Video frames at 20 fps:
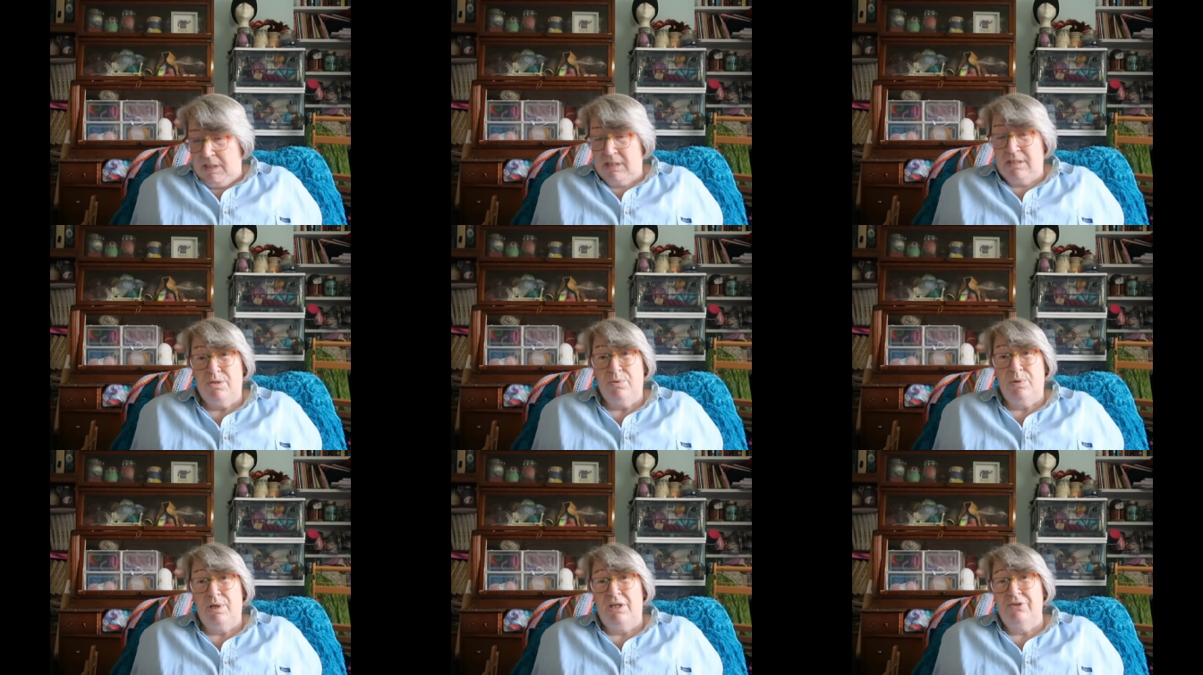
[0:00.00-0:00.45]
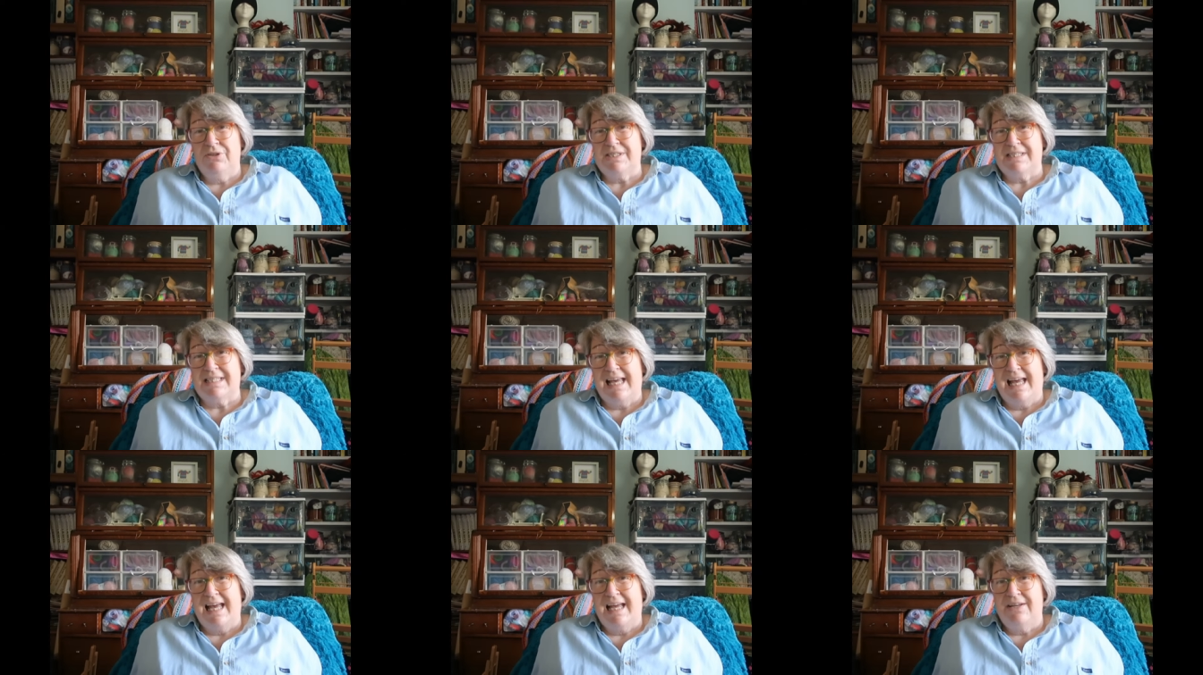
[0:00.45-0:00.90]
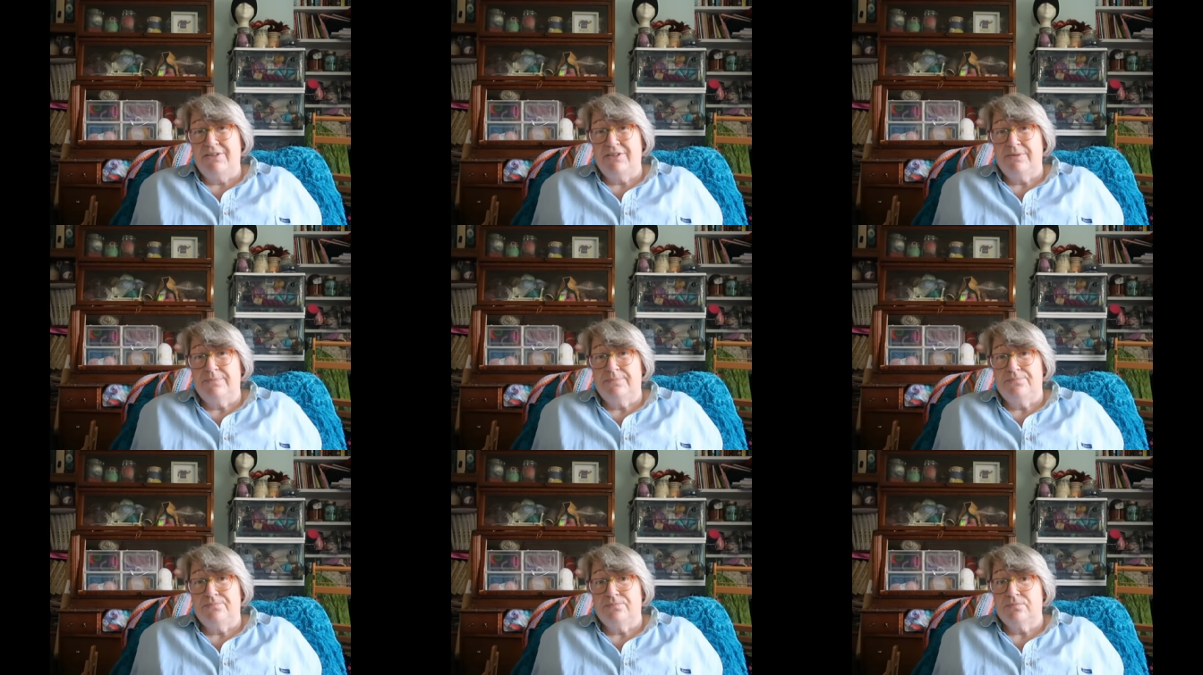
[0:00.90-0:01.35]
And do I look sad?
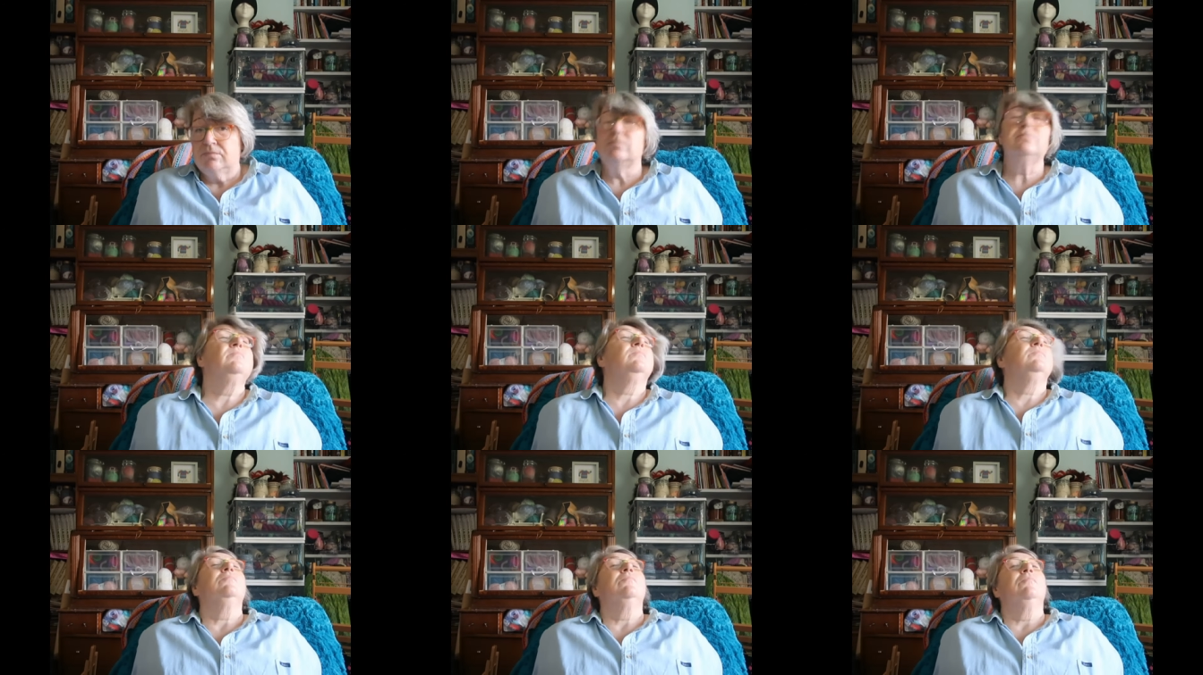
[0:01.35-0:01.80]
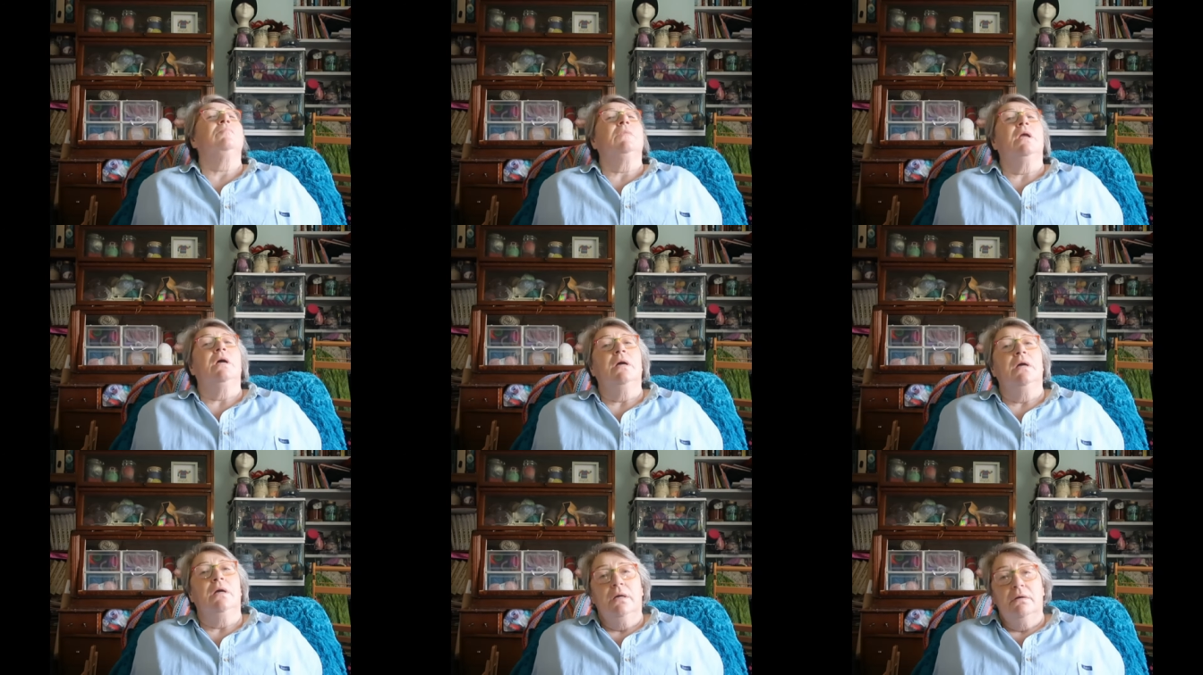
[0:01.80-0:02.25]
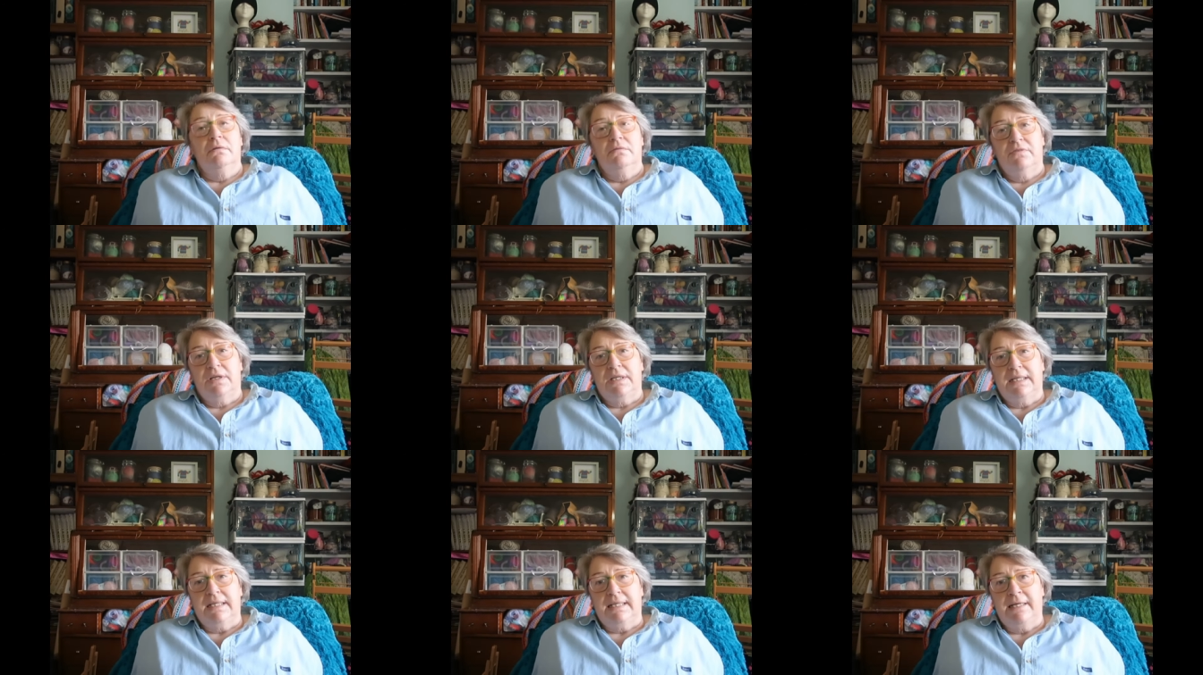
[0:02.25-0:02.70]

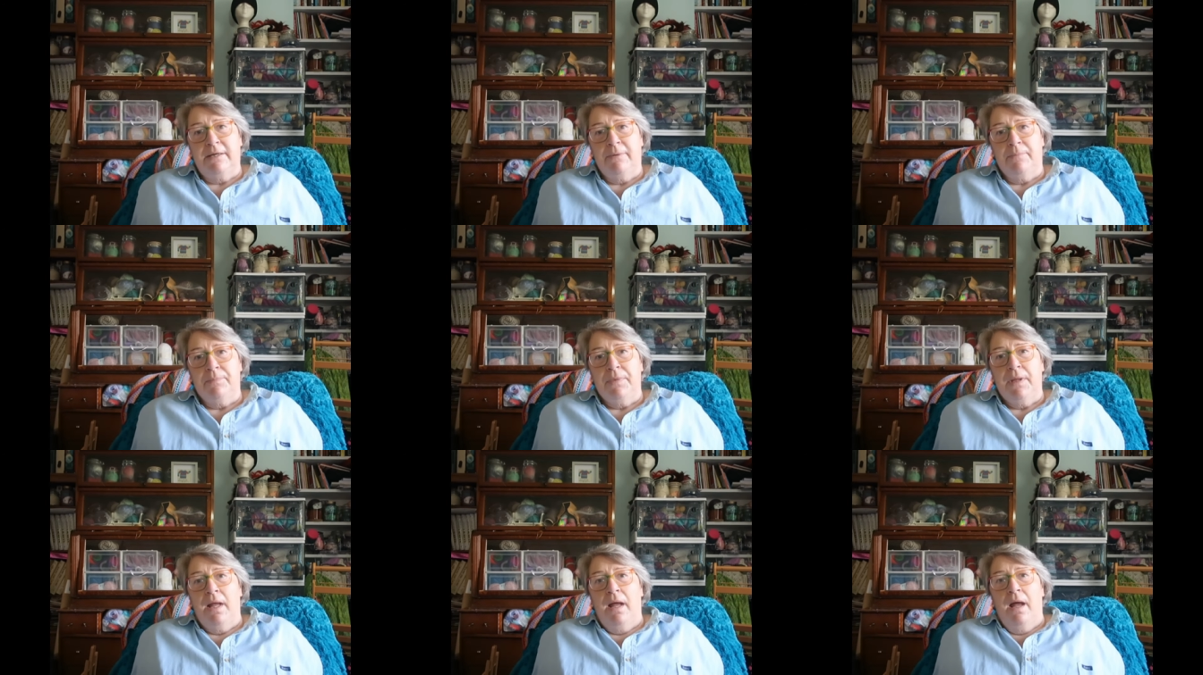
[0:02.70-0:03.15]
Funny that.